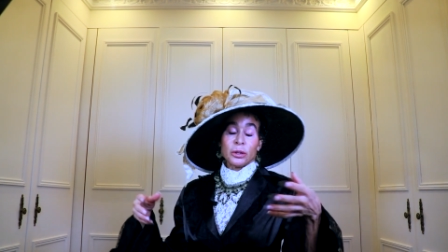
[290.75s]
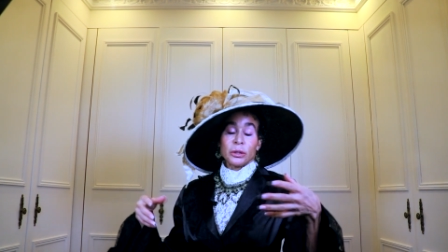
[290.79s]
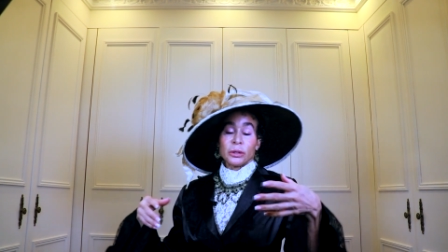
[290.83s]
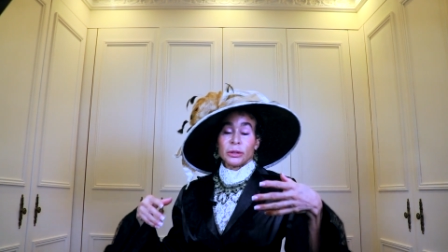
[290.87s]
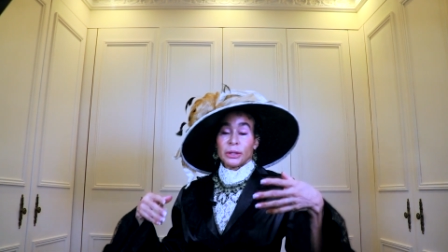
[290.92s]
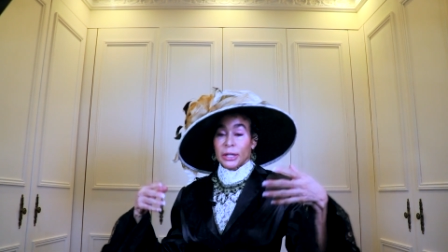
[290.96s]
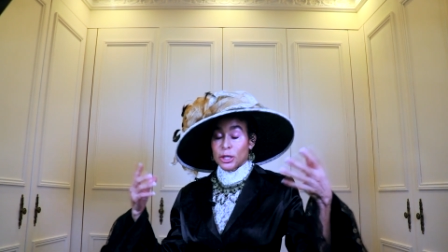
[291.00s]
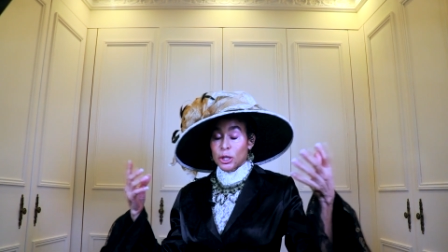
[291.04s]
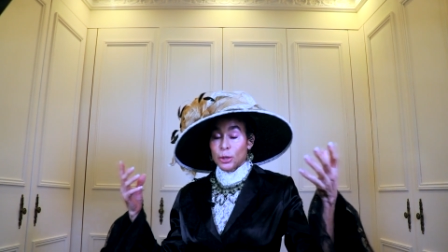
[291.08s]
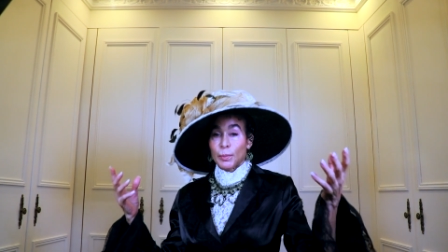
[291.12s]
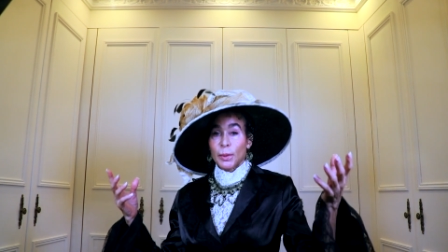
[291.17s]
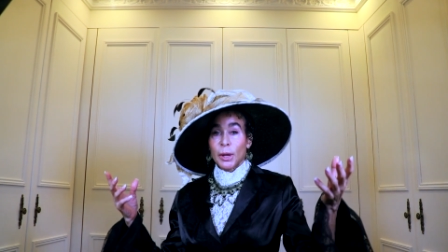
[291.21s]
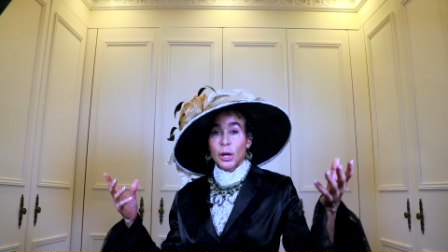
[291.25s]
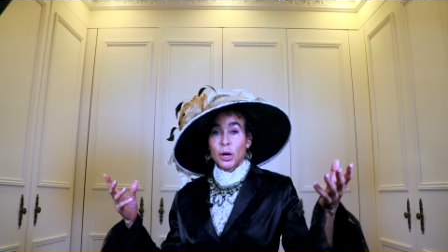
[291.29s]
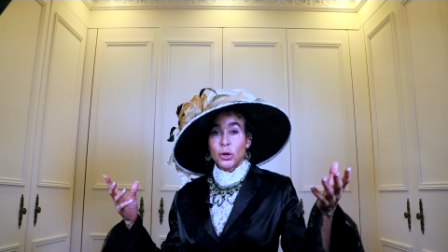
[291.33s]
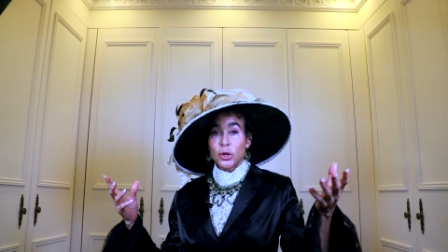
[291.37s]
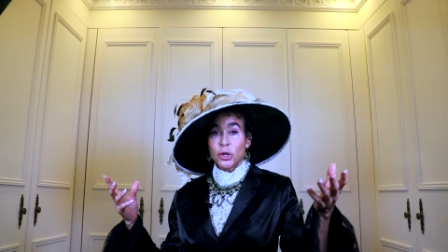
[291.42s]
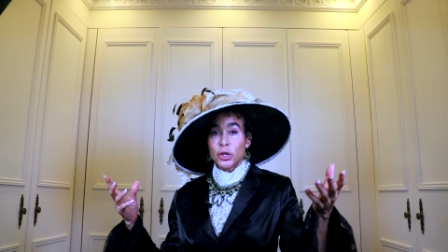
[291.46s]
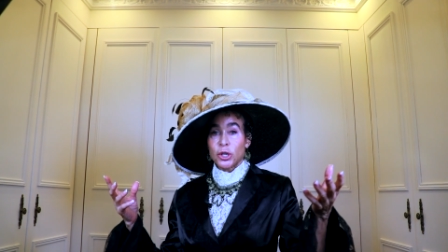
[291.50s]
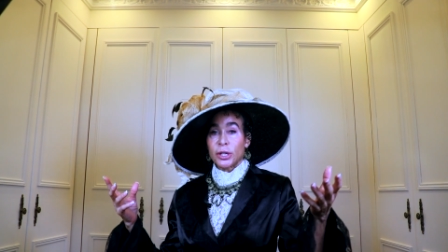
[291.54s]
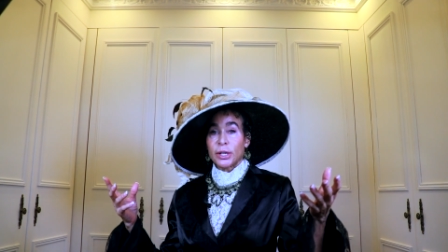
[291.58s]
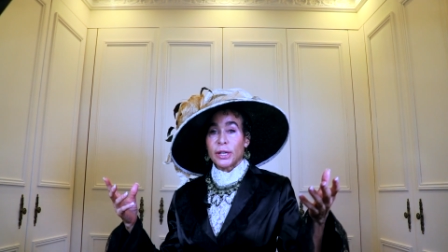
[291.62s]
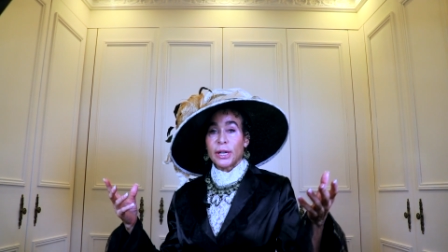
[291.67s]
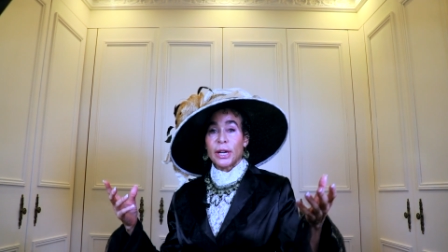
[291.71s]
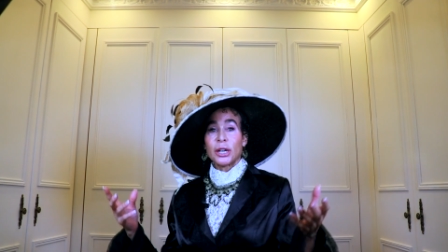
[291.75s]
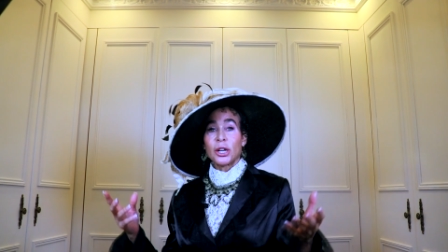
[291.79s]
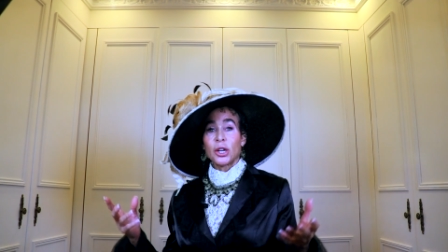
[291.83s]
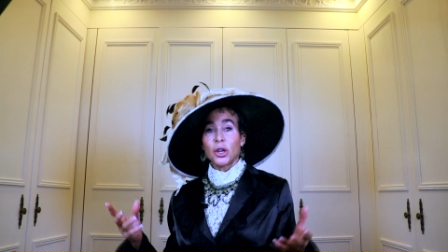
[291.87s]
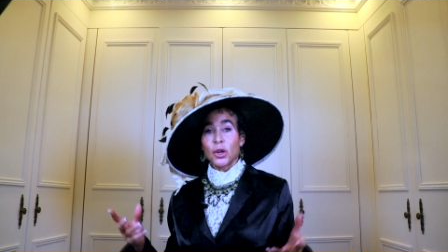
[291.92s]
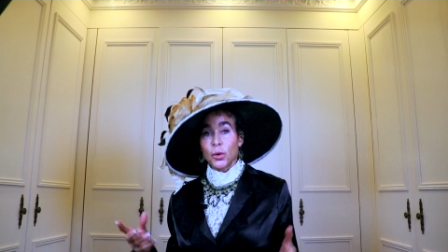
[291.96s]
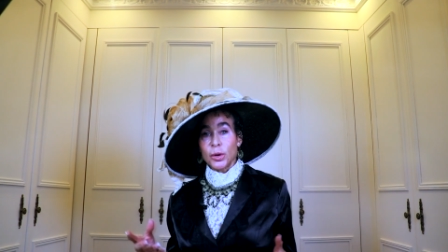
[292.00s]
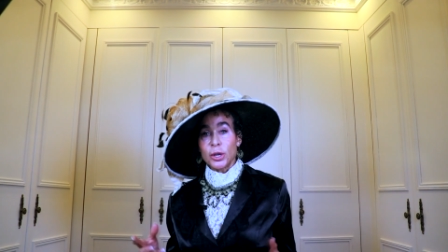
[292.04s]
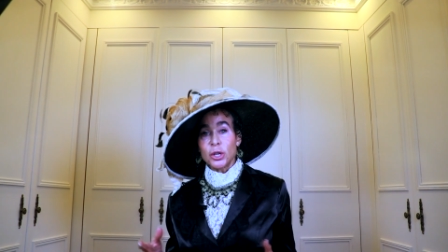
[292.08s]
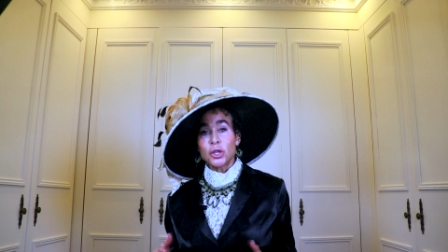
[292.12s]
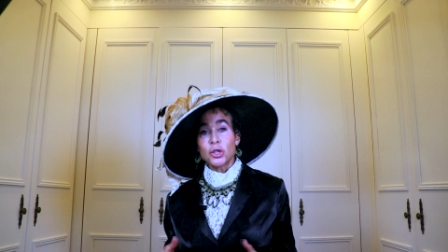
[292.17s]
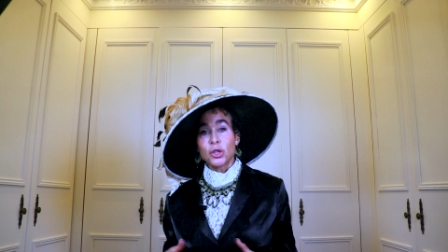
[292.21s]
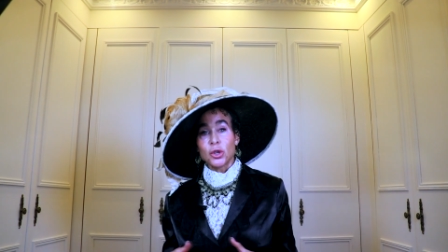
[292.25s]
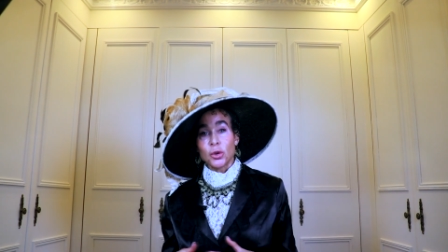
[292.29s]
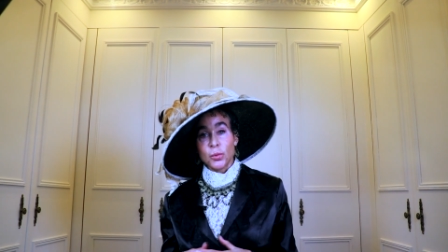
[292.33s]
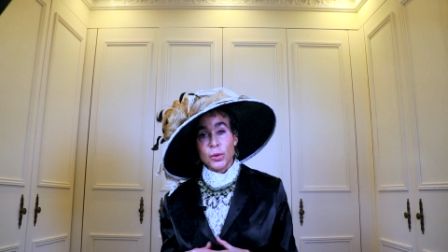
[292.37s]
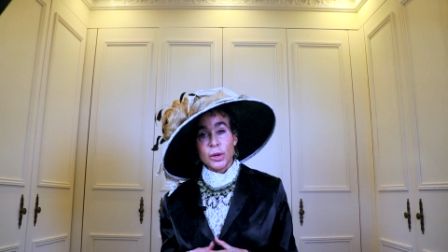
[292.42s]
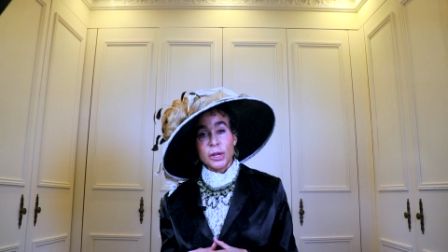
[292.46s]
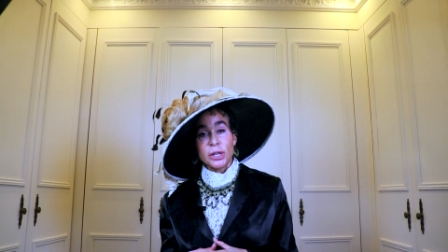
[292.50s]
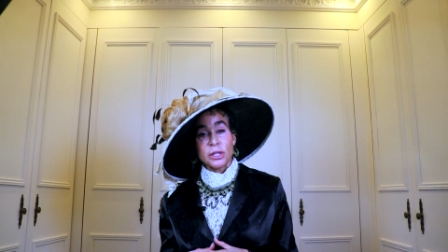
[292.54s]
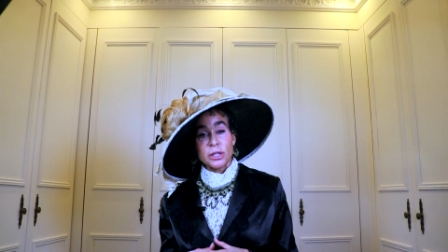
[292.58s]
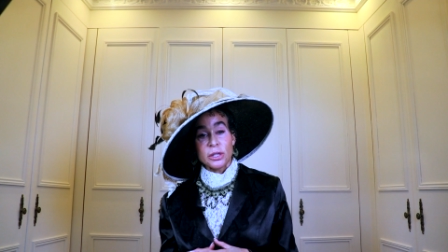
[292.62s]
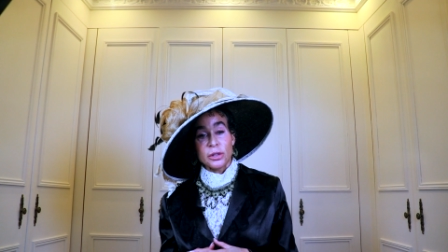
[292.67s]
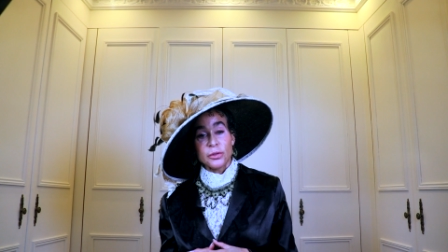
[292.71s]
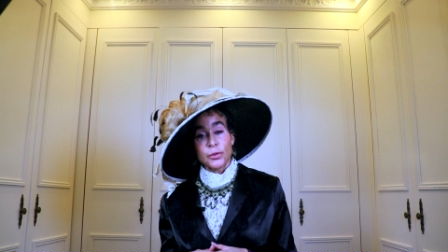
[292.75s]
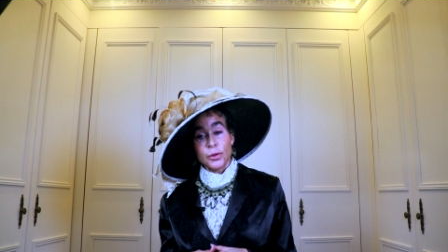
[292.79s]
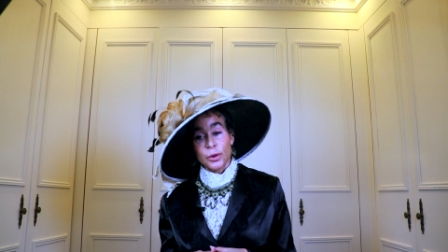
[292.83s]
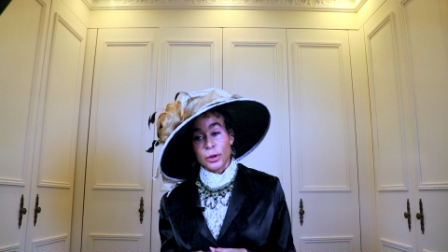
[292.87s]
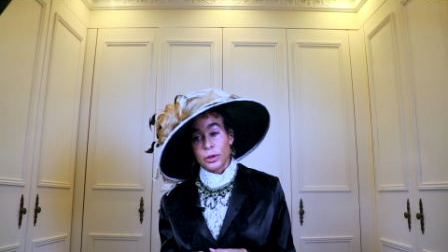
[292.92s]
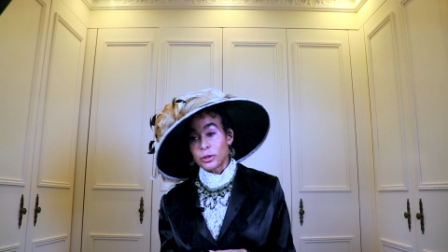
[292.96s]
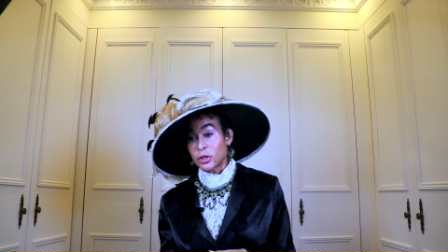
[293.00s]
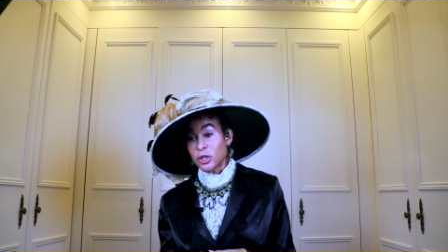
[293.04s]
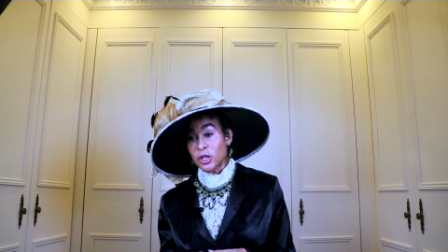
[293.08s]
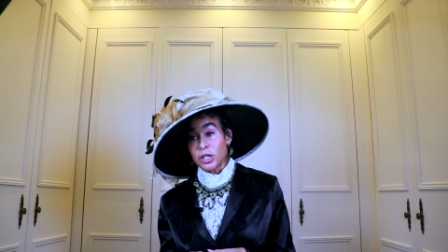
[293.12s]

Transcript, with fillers: or explosion can increase your risk for